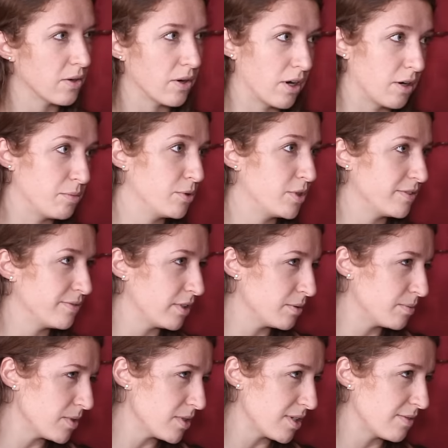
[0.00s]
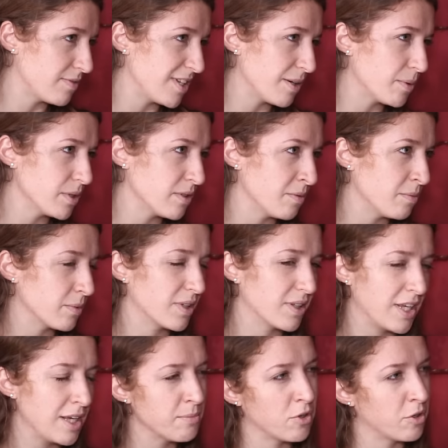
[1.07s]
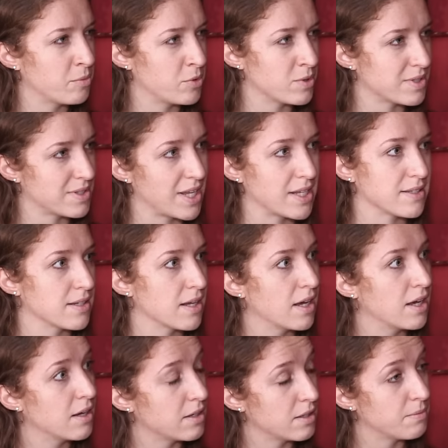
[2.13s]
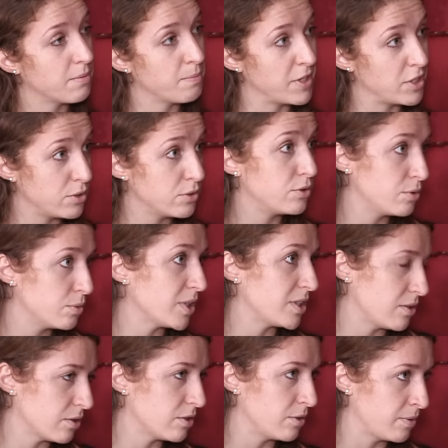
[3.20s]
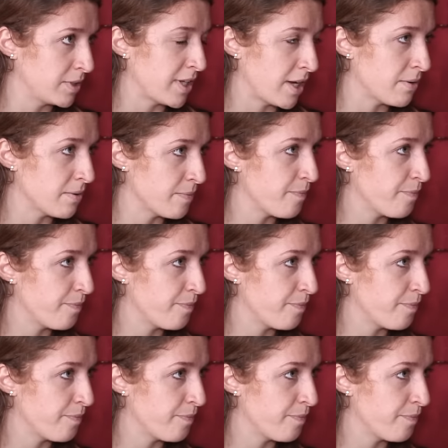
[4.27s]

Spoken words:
or how beautiful it was, if there were some key moments that made you do what you're doing now.